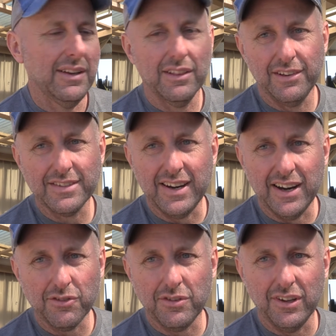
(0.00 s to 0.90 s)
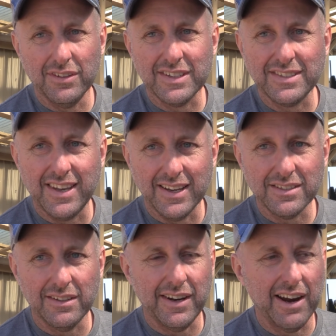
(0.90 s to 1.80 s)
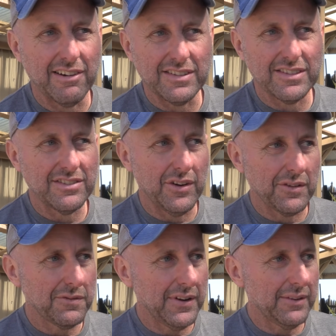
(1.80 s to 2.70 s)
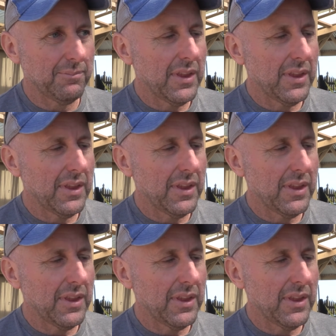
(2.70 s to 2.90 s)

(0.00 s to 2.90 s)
I'm losing $100 a dozen on arrows and no fun.